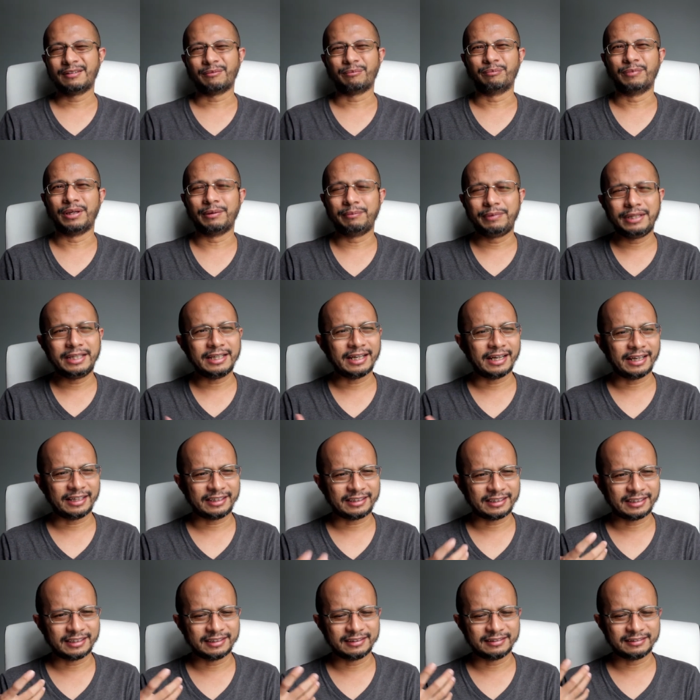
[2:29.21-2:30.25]
Maybe I
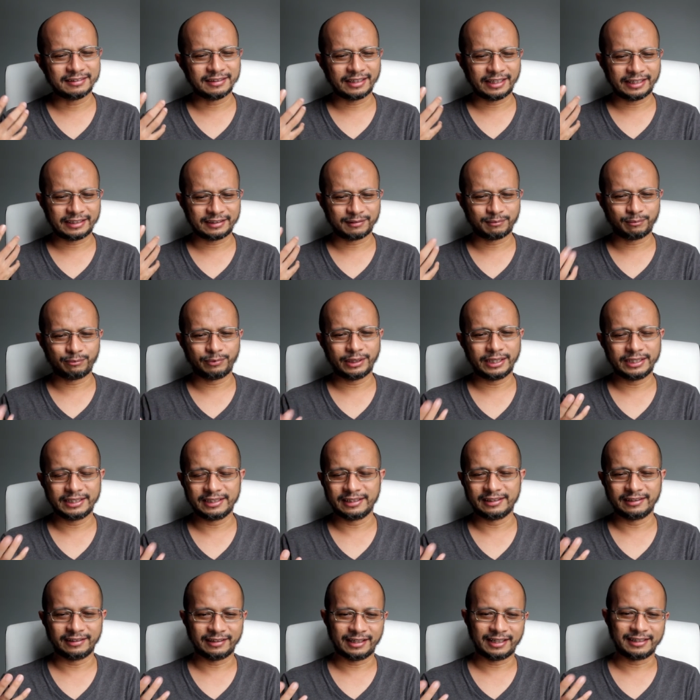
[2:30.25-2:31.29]
can buat
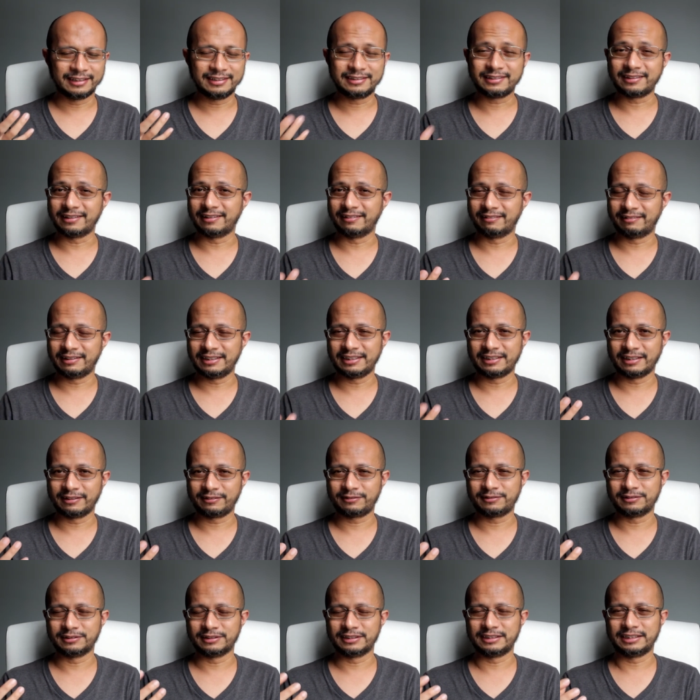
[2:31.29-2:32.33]
another series lah
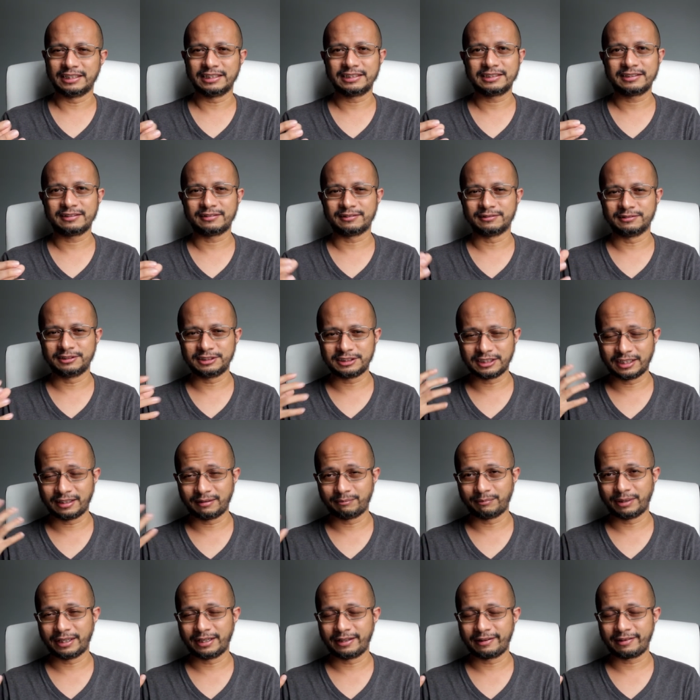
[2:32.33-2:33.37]
kot, just to
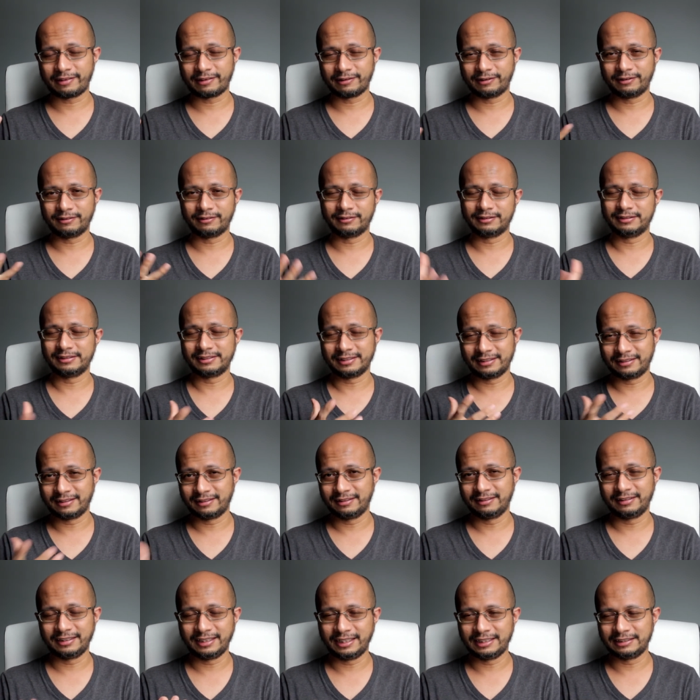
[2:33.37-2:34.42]
share my thought on
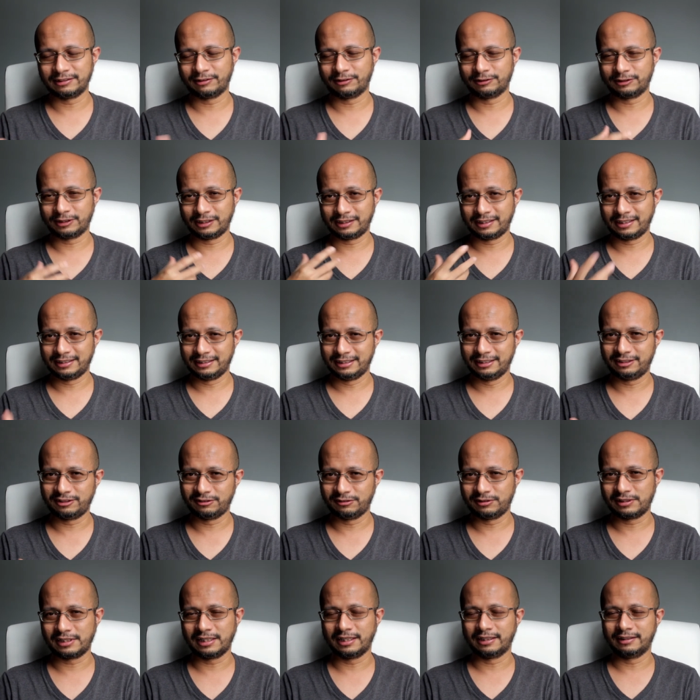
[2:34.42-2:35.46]
certain things or certain
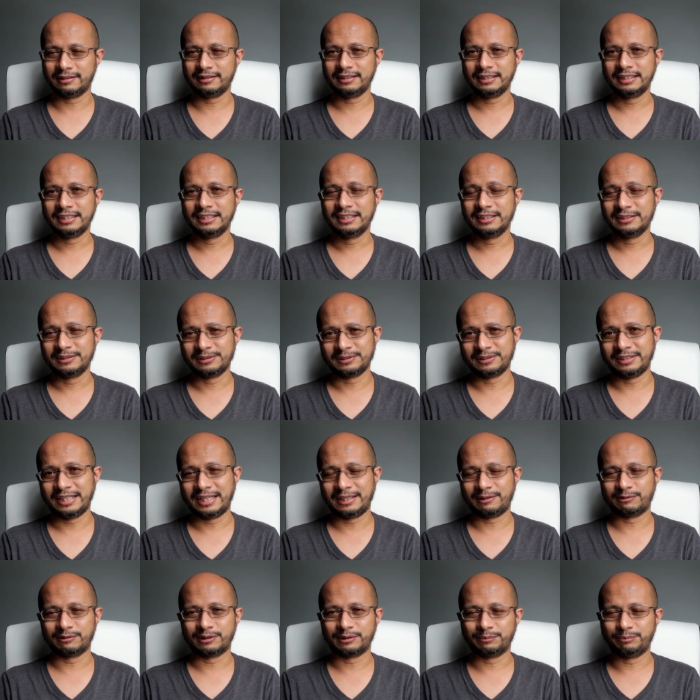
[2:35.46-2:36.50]
issues lah, so
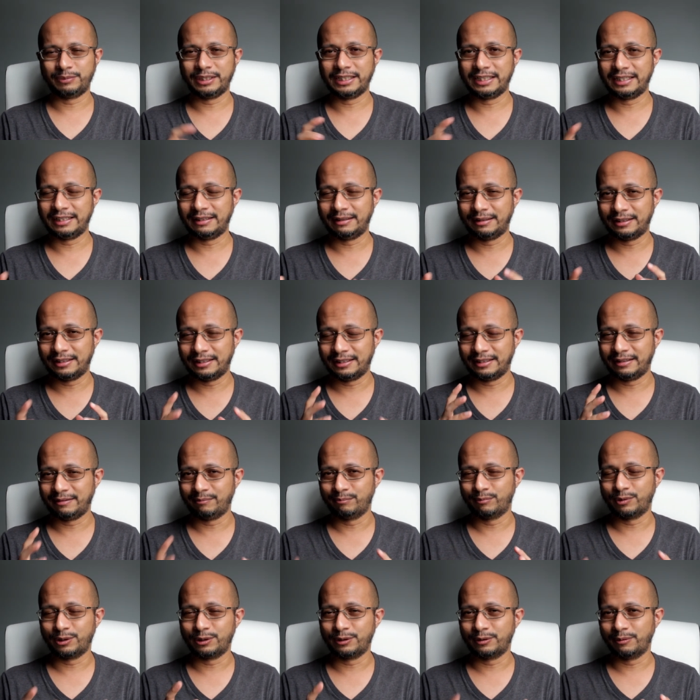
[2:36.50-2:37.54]
that it will be
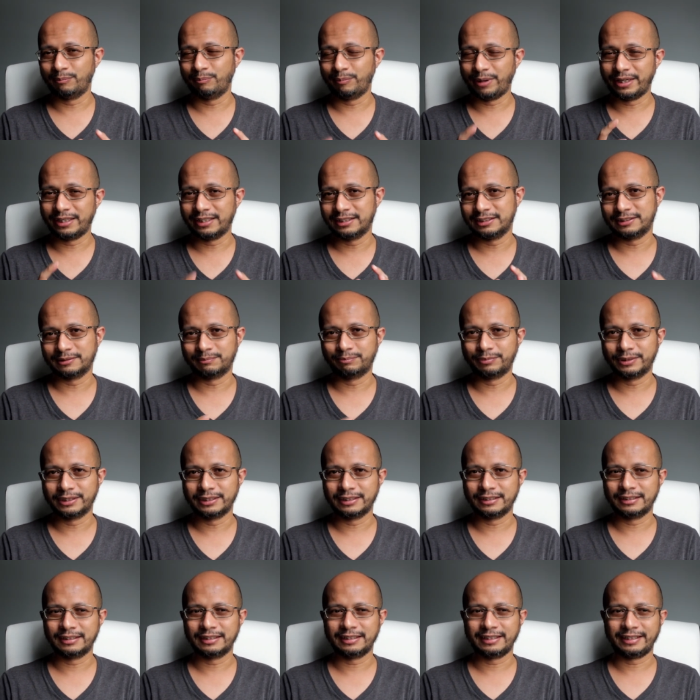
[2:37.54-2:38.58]
more
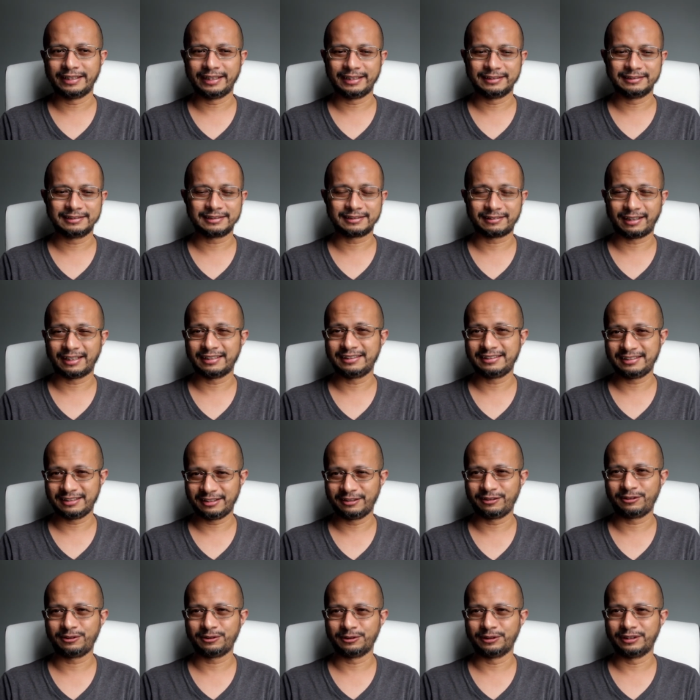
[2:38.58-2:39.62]
manageable and
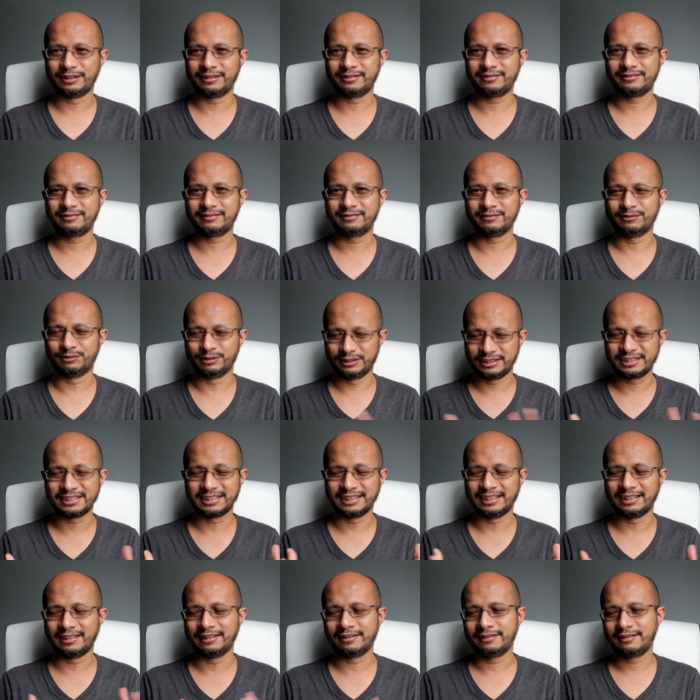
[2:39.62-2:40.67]
structured kot. We'll
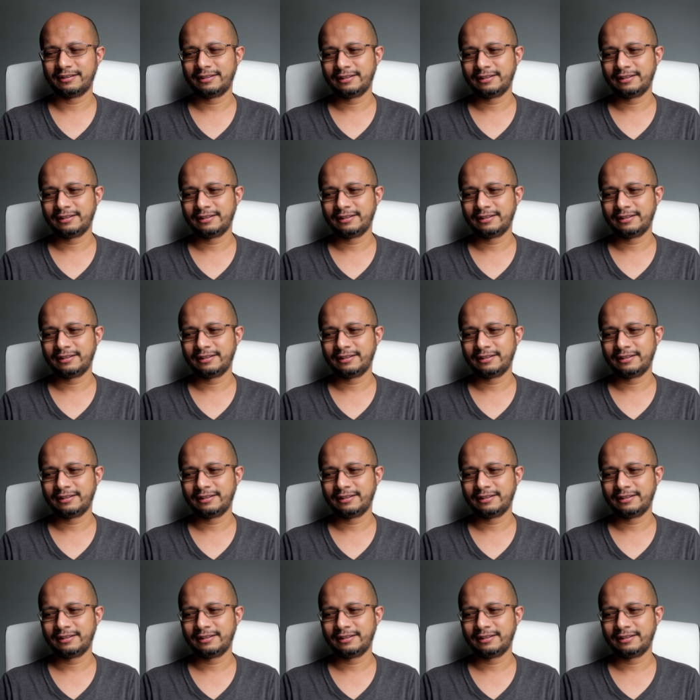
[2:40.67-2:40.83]
see.